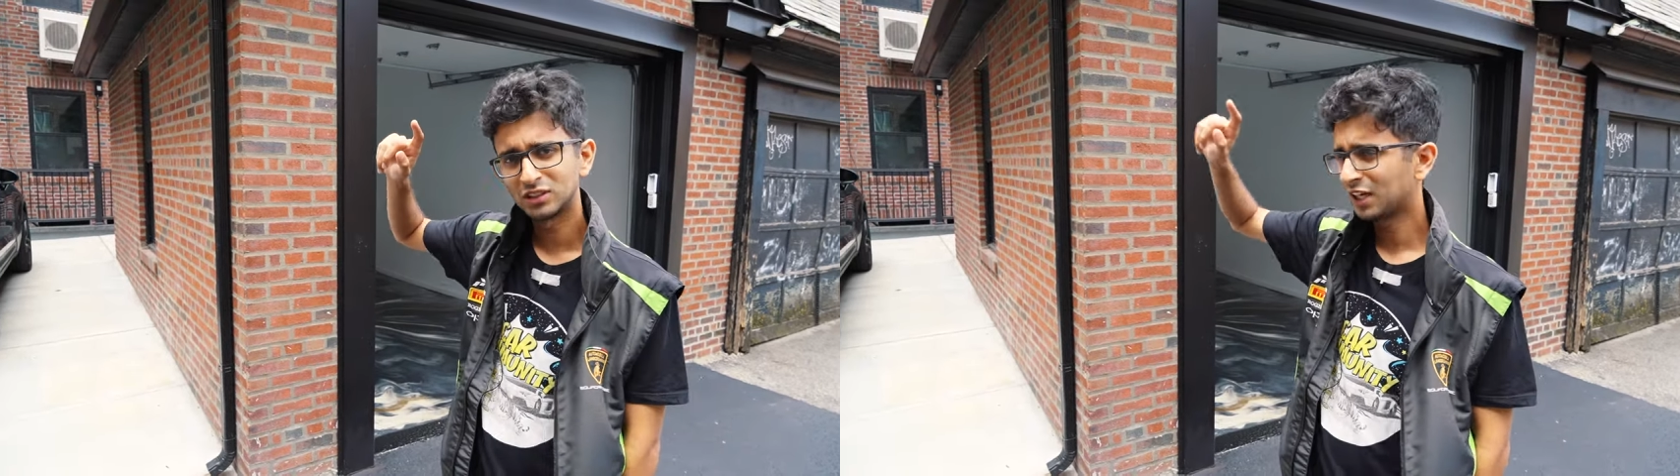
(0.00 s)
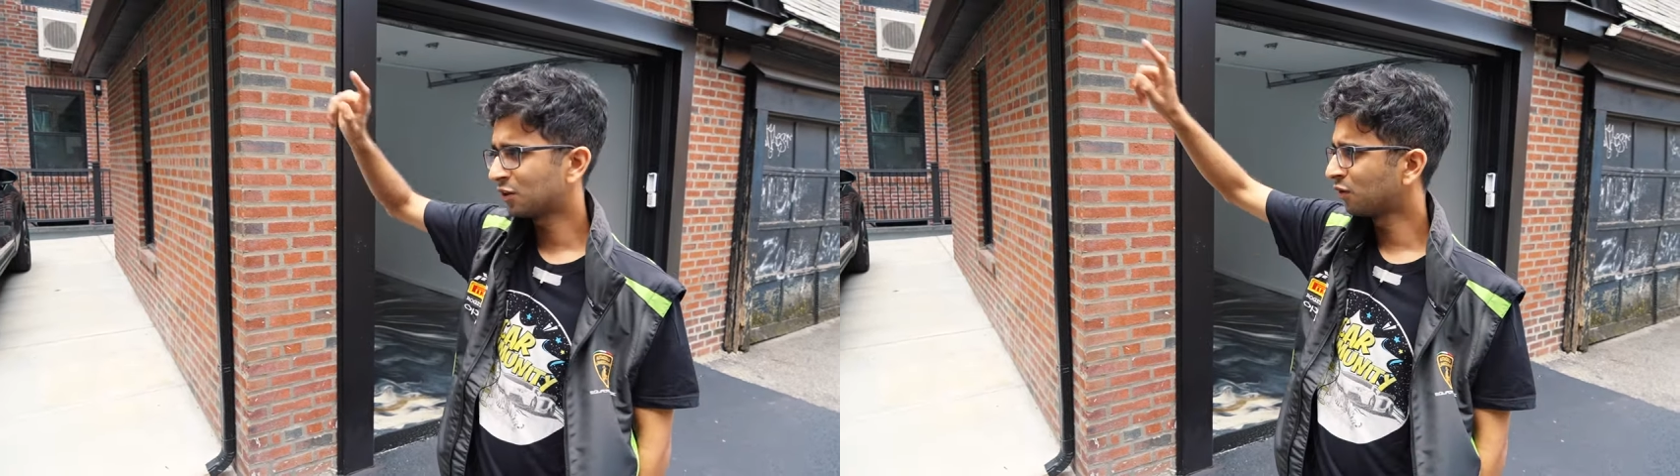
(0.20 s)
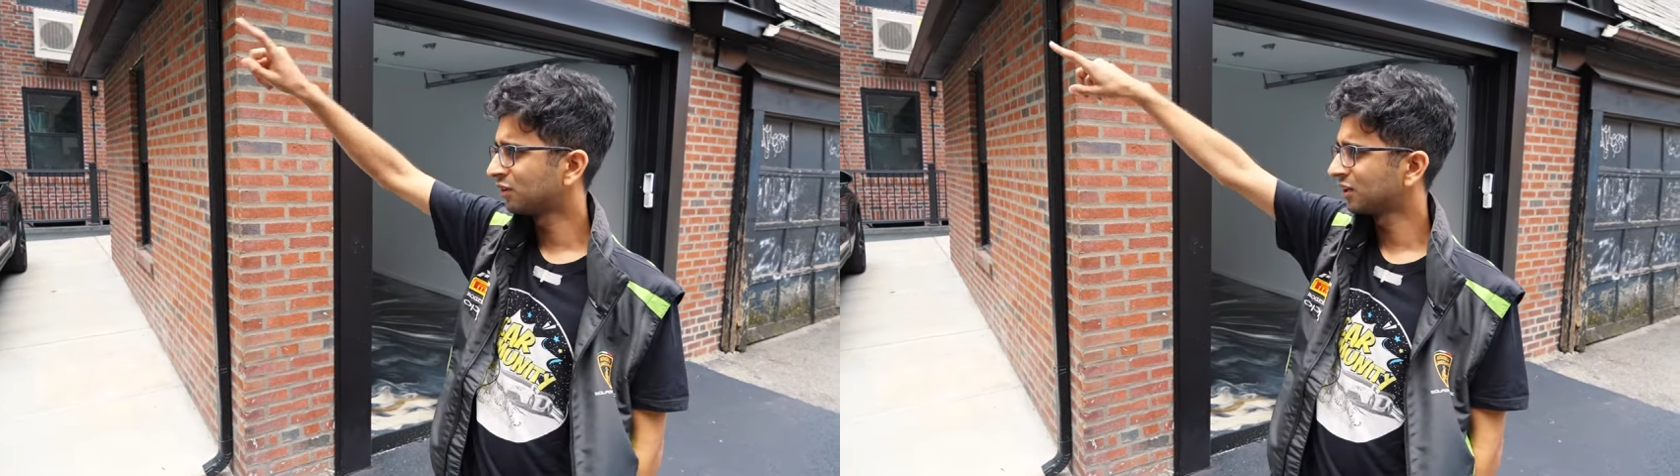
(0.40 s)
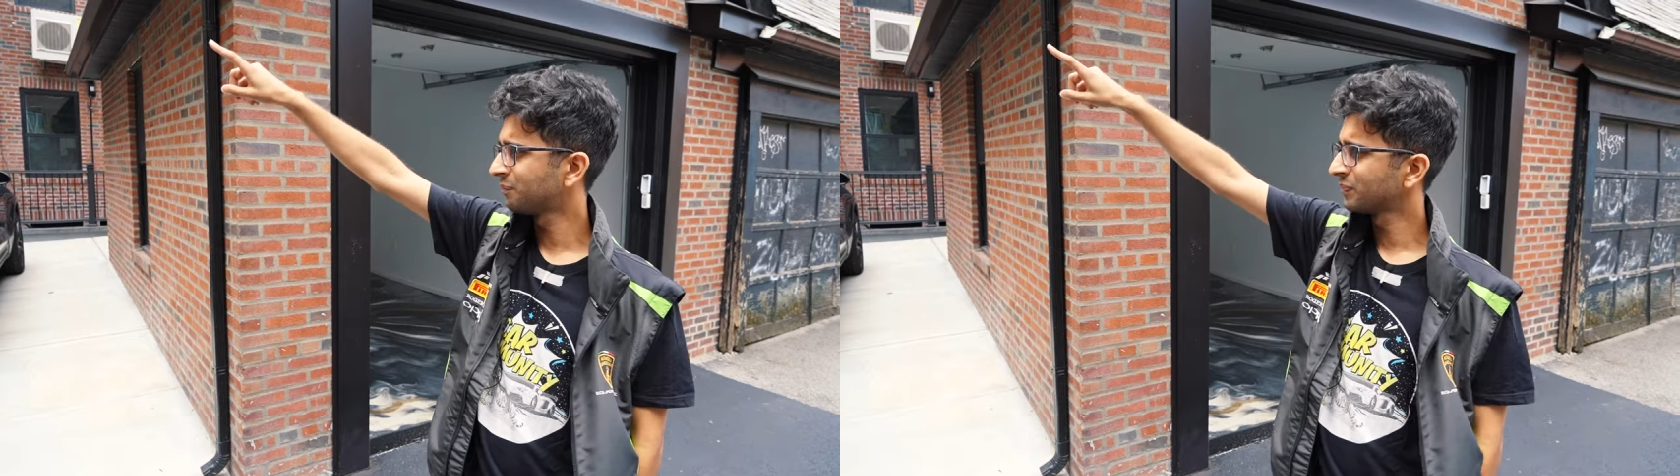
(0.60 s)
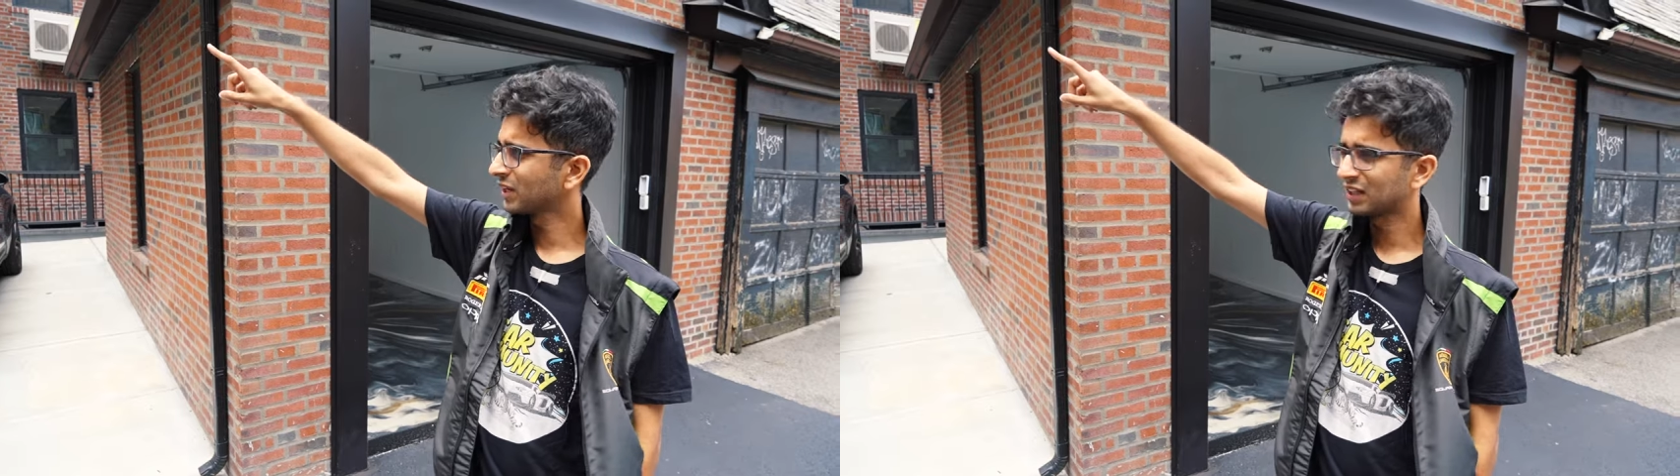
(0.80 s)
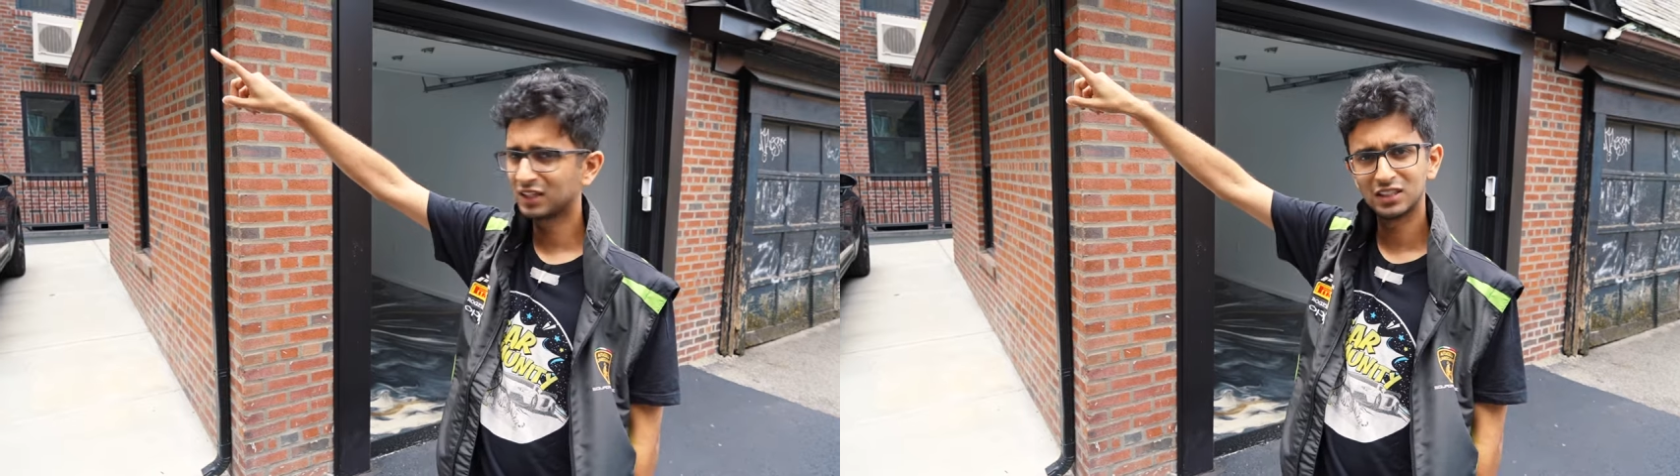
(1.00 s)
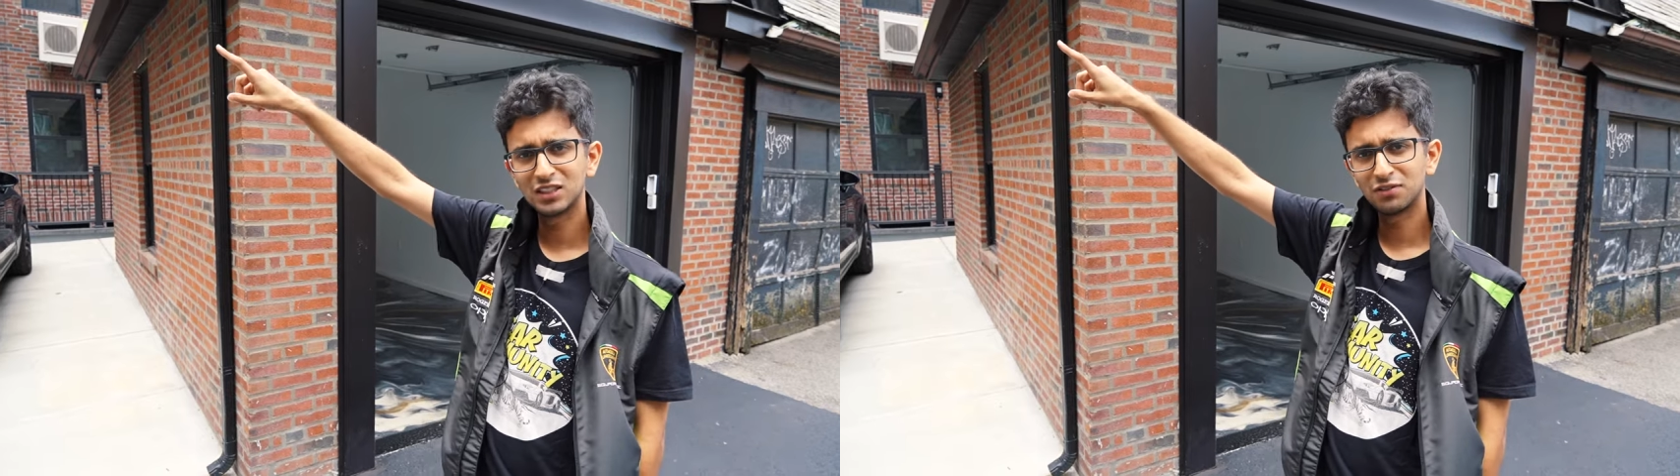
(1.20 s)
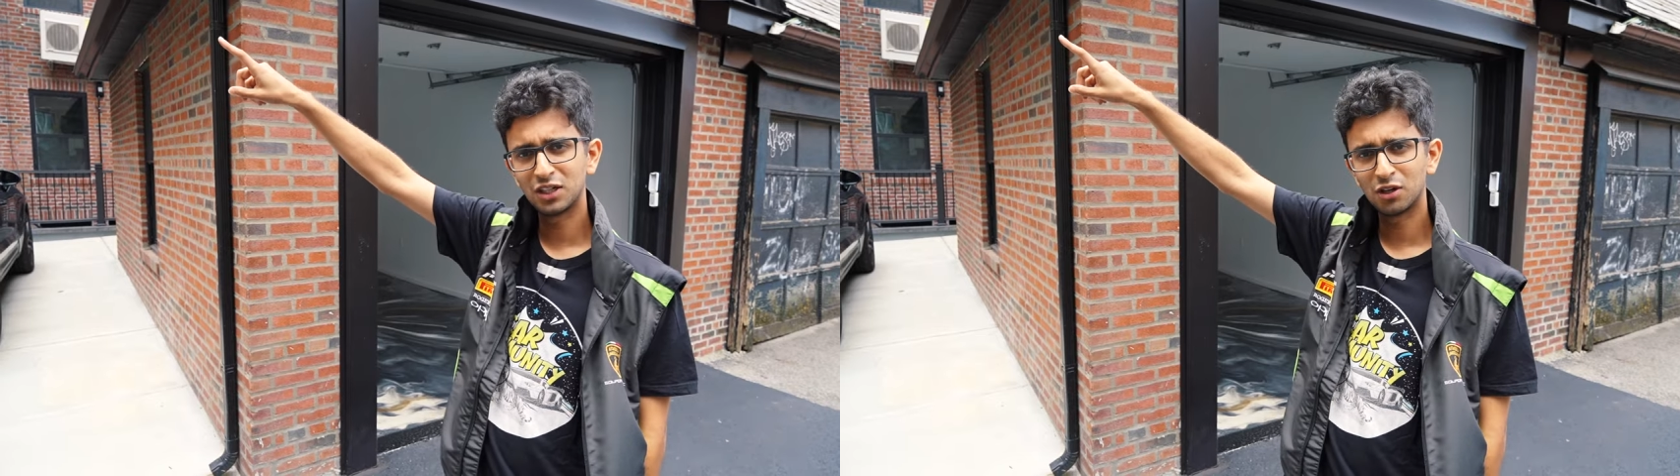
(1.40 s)
takeover, click
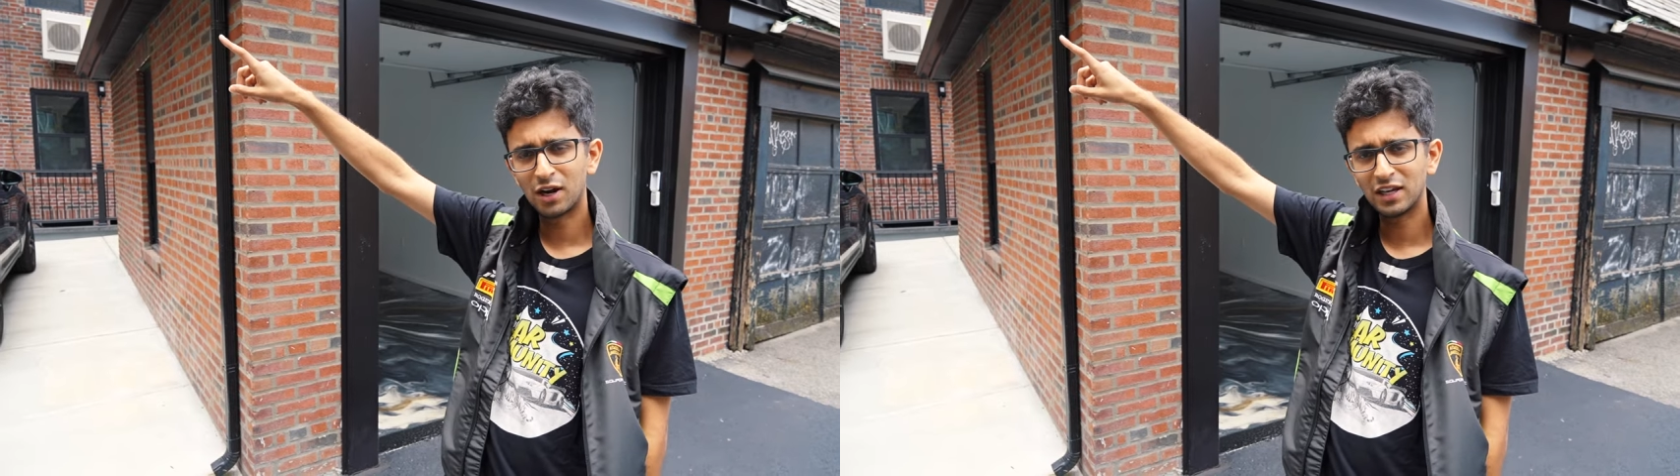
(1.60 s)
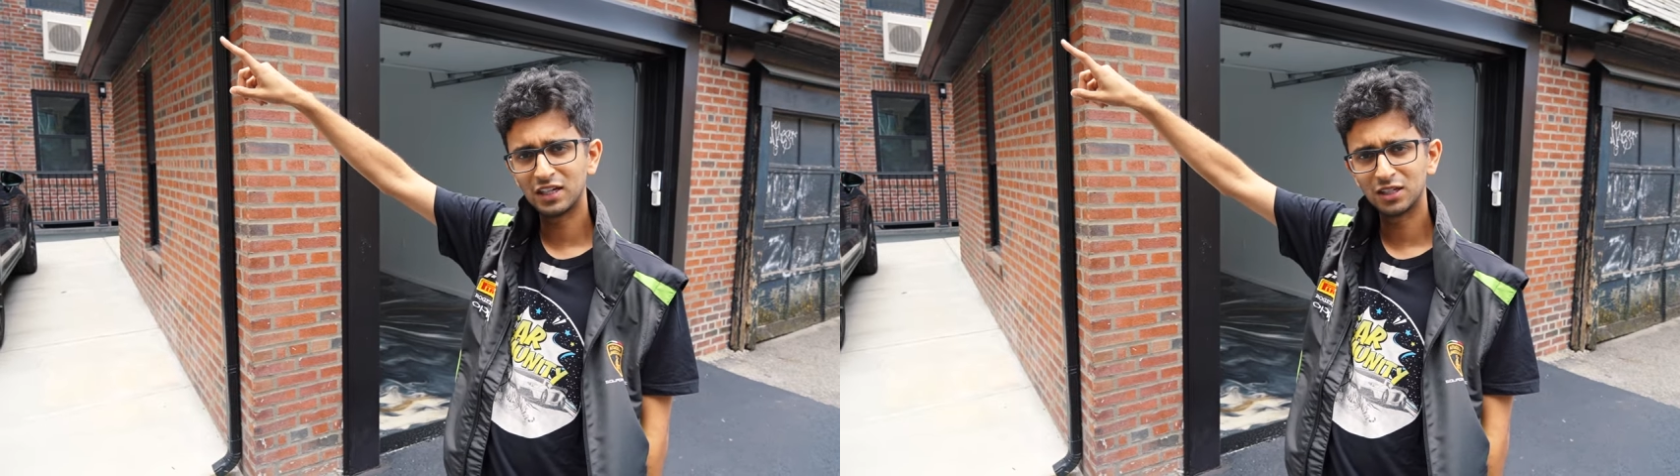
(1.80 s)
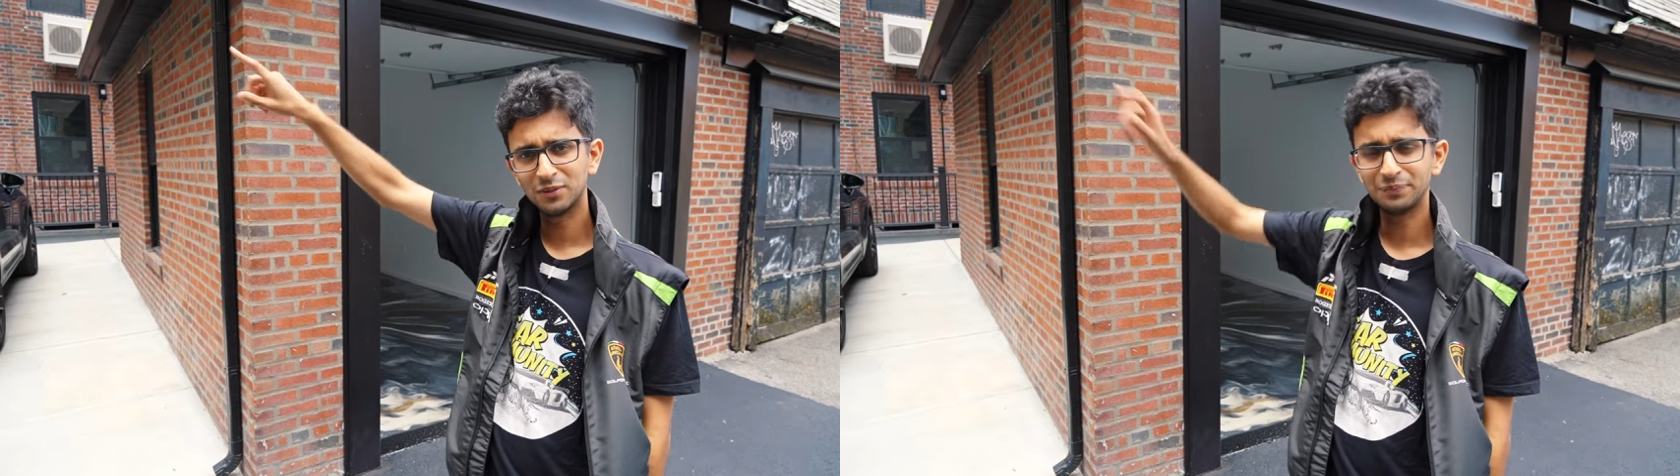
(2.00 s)
this video right here,